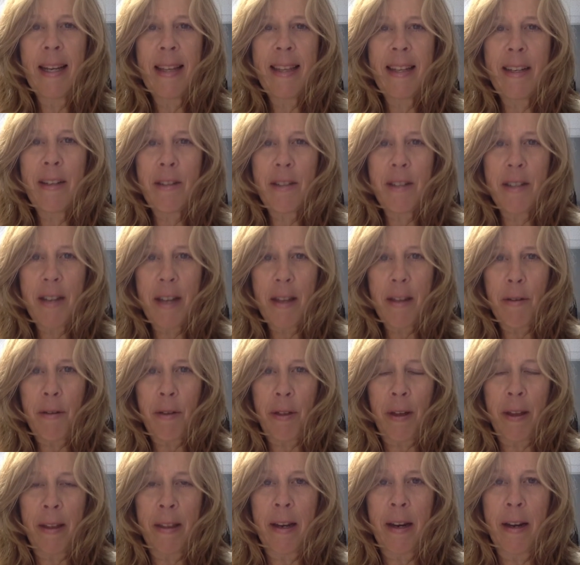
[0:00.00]
there's another
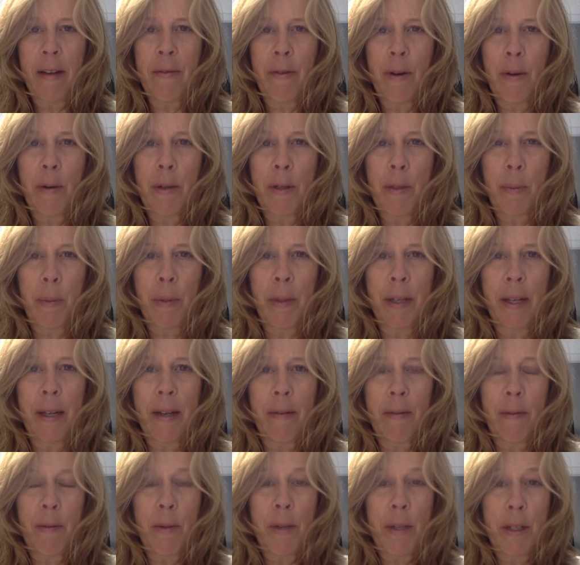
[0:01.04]
thing that I've always
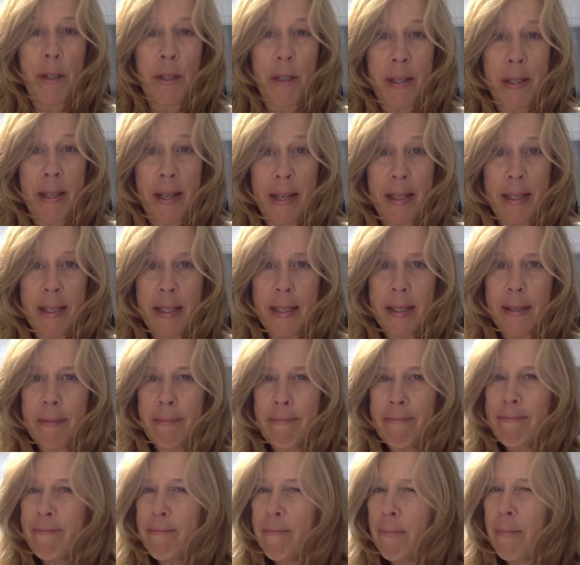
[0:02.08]
believed, which is this,
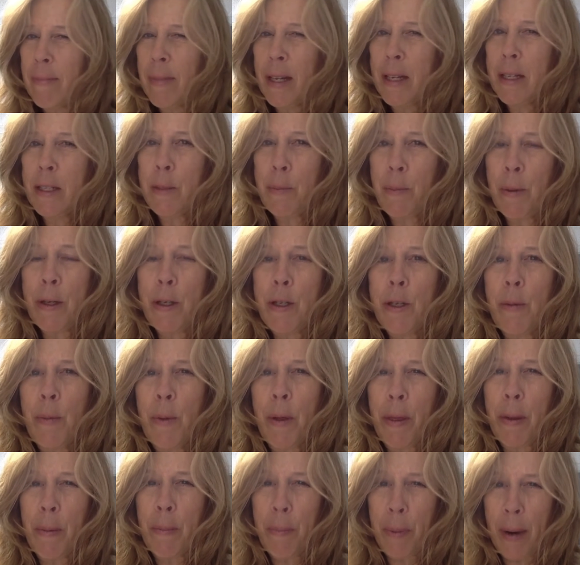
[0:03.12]
especially
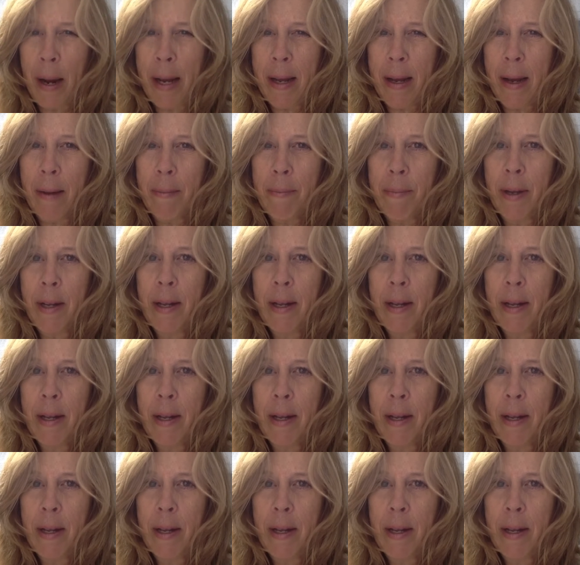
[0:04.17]
with a breakup.